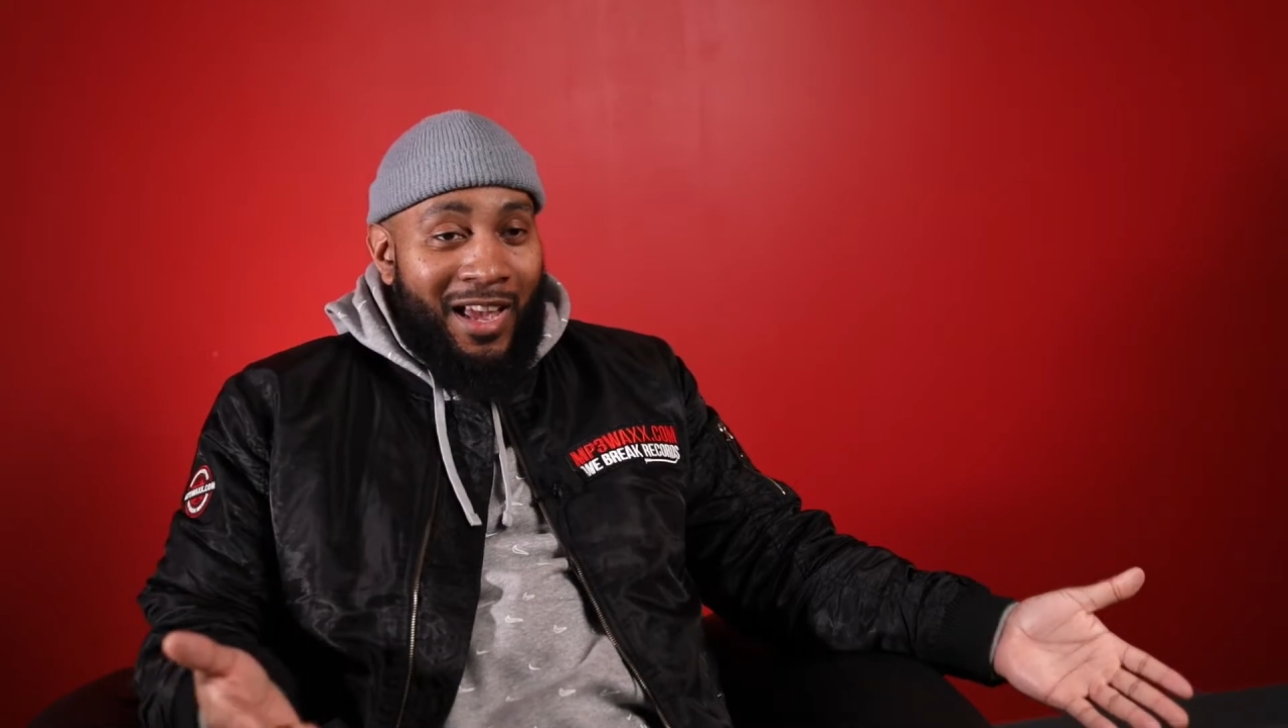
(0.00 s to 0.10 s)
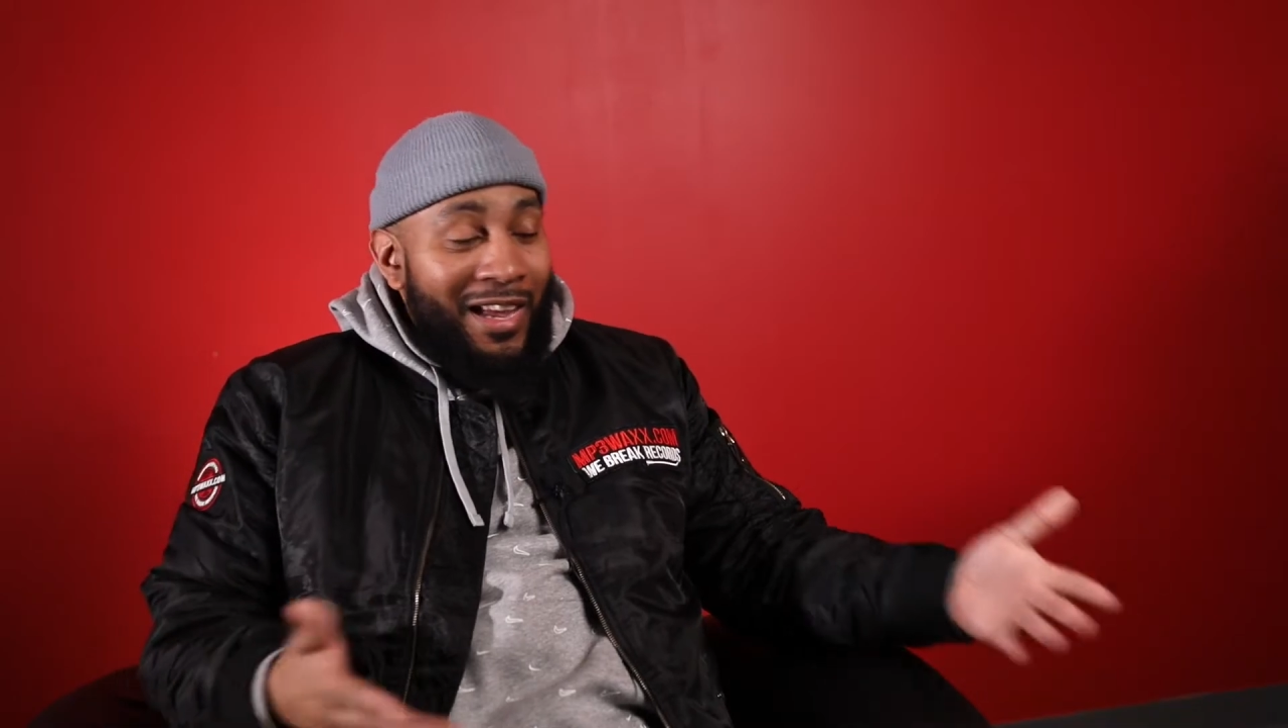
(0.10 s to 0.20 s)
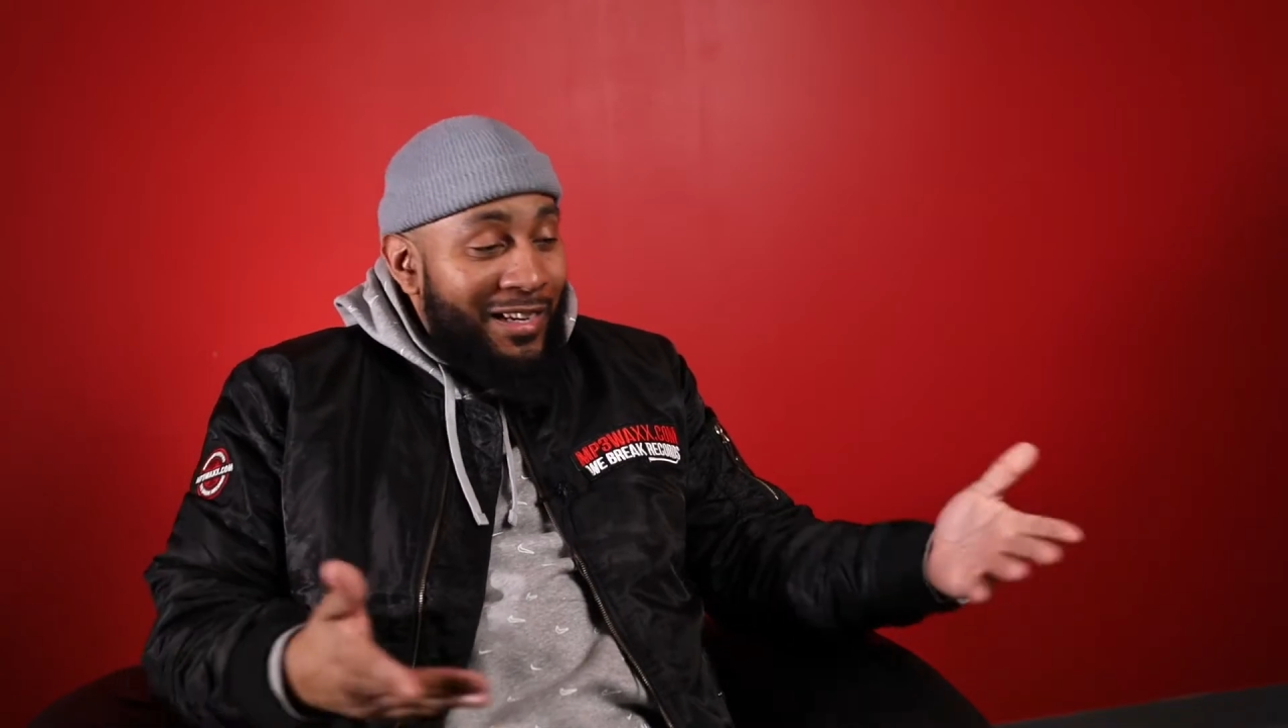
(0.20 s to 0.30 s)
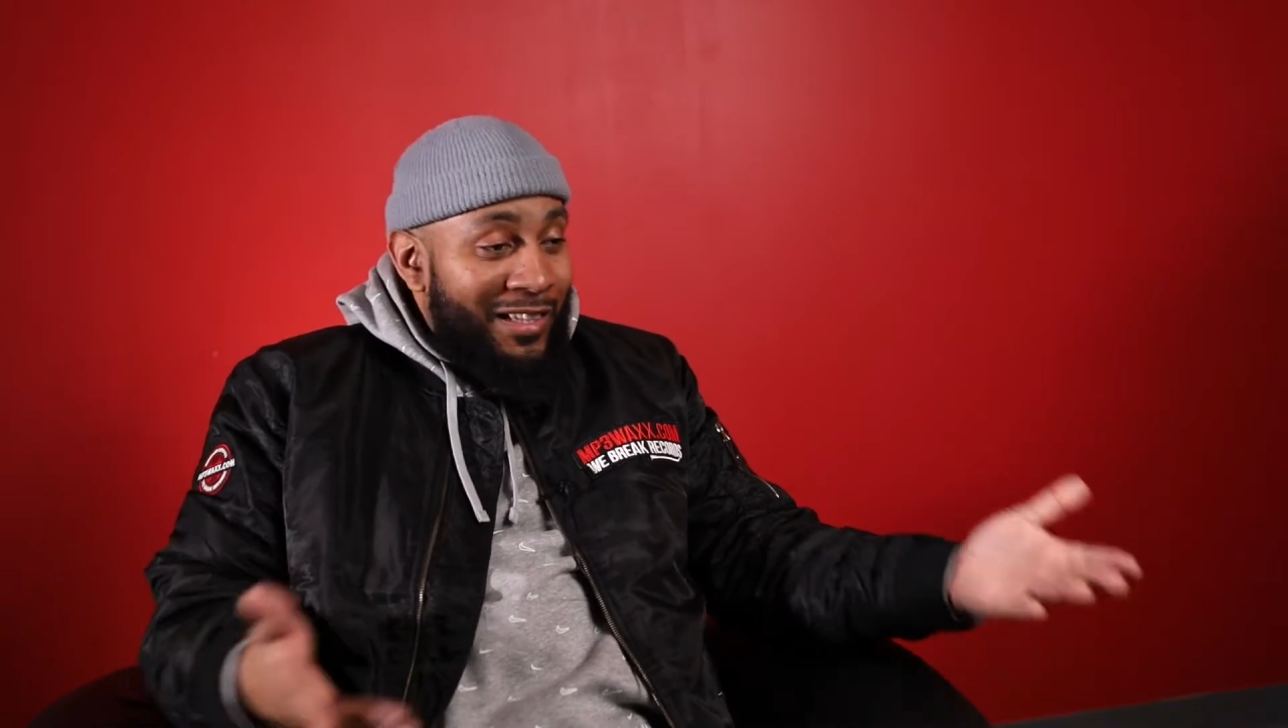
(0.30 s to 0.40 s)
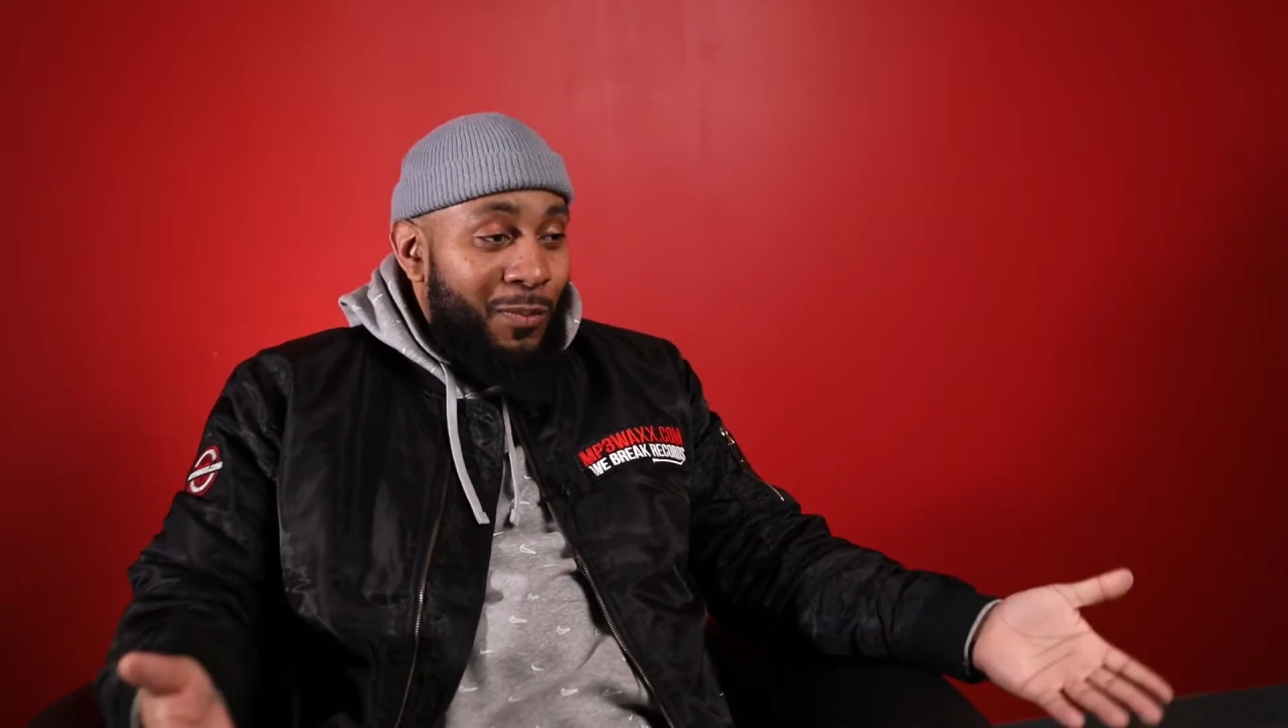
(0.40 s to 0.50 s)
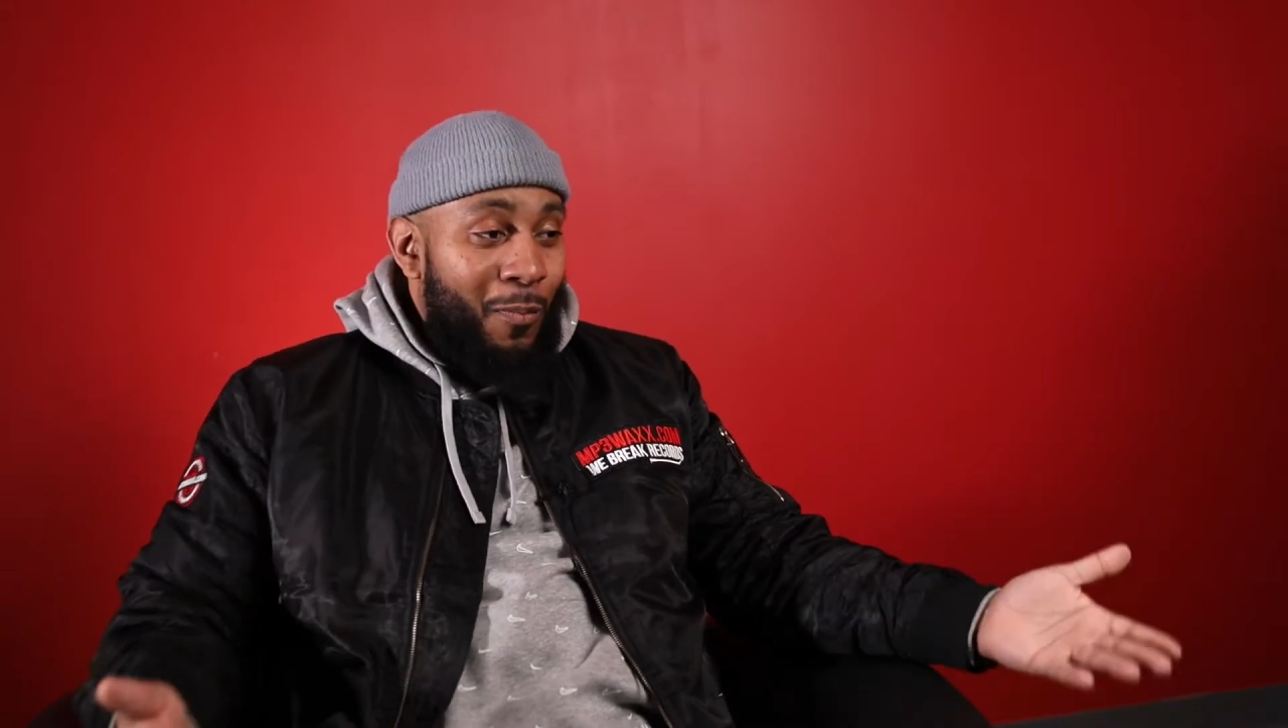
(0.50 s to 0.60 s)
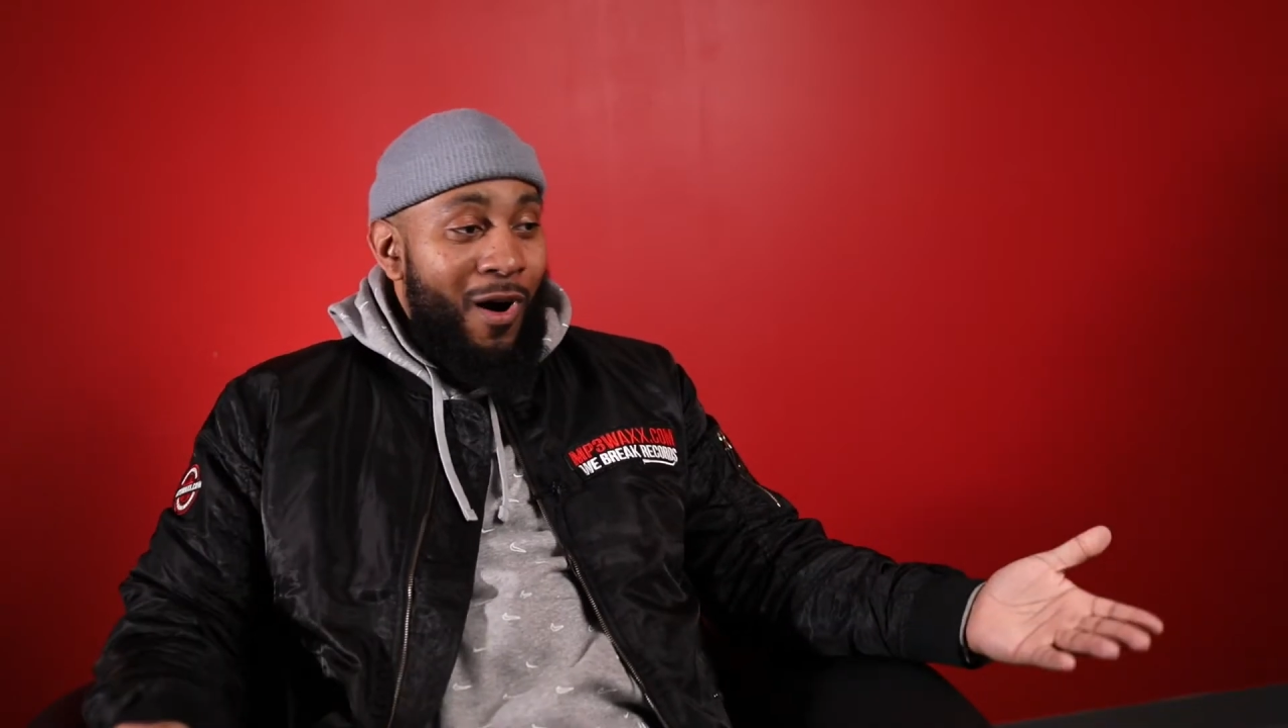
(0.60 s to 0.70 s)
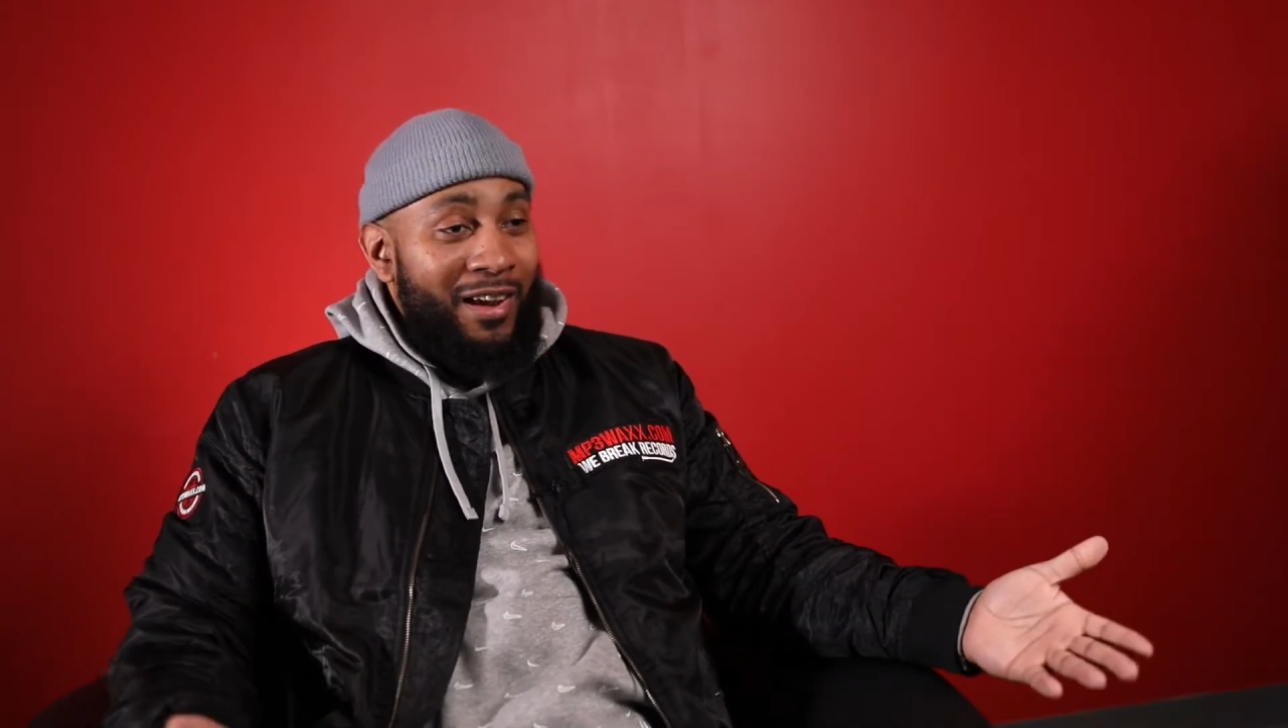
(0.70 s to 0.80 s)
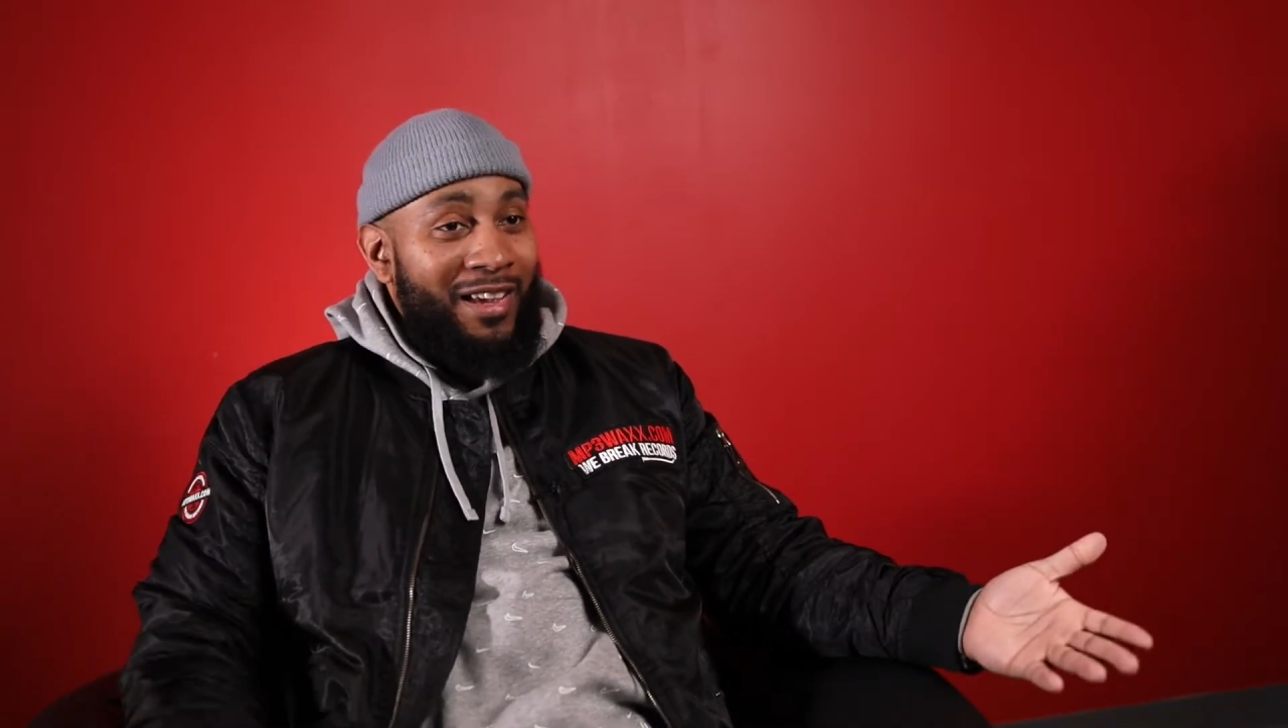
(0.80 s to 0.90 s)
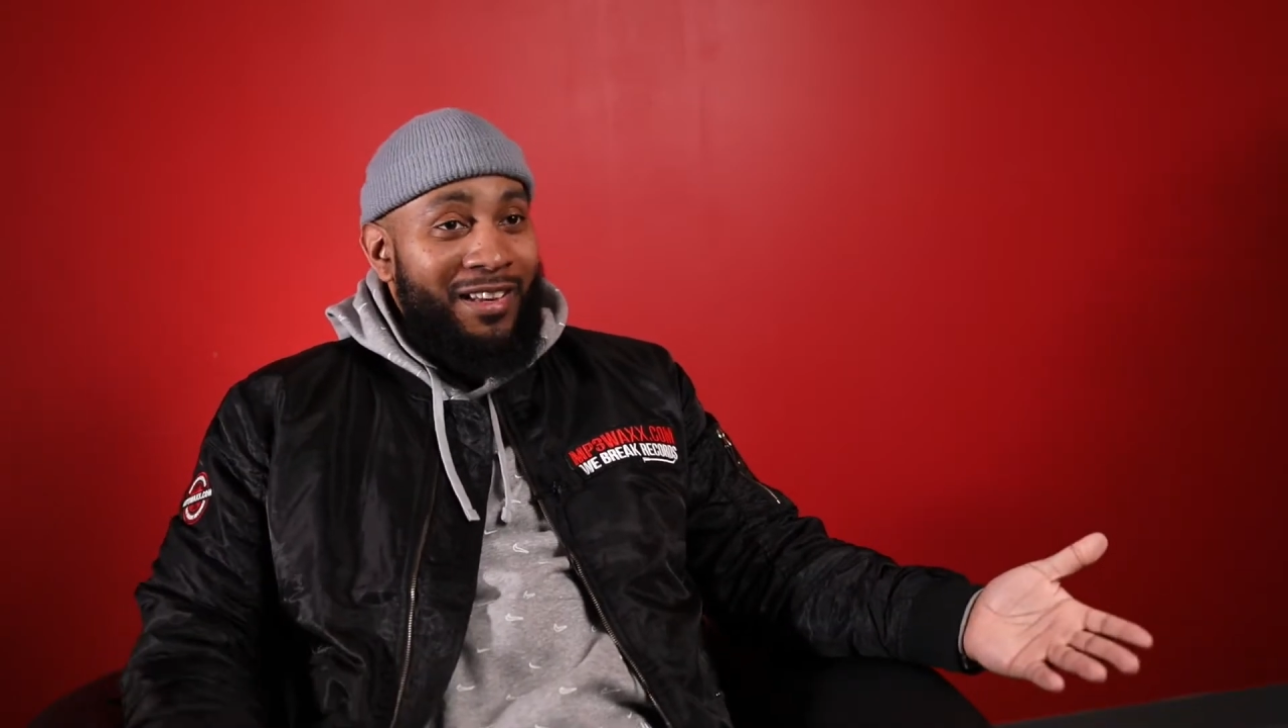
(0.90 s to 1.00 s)
in this
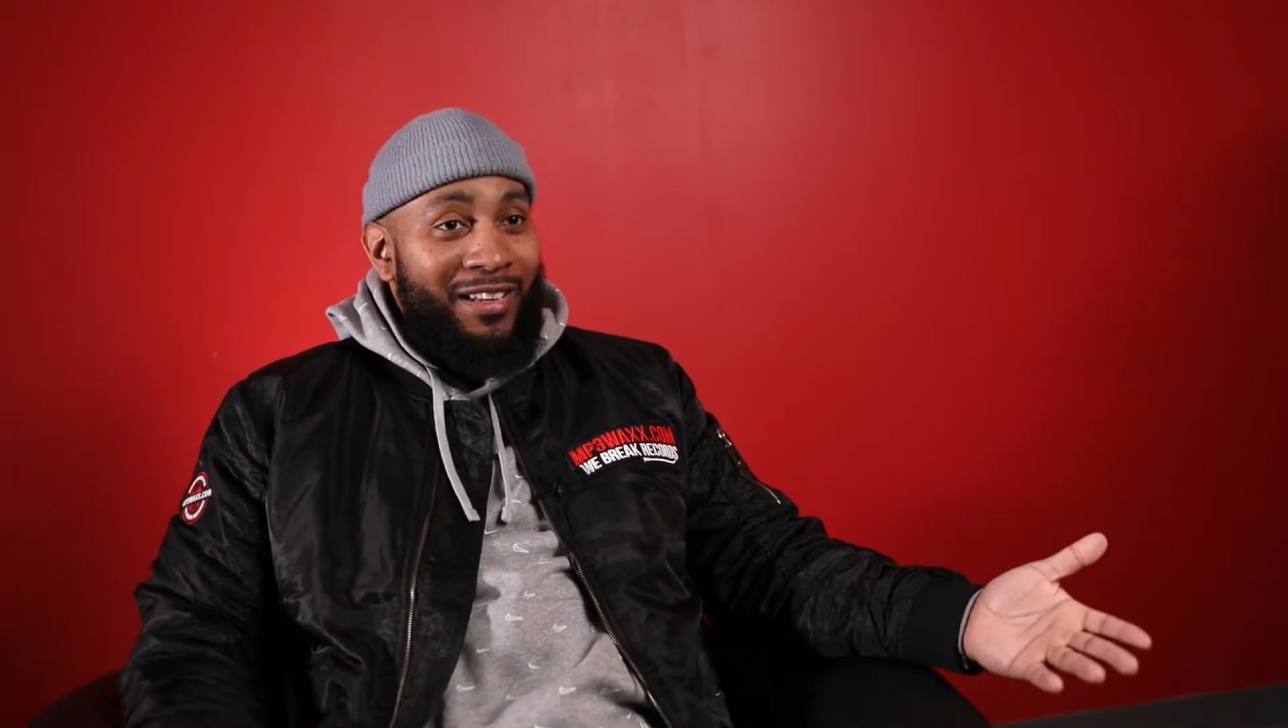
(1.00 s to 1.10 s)
market.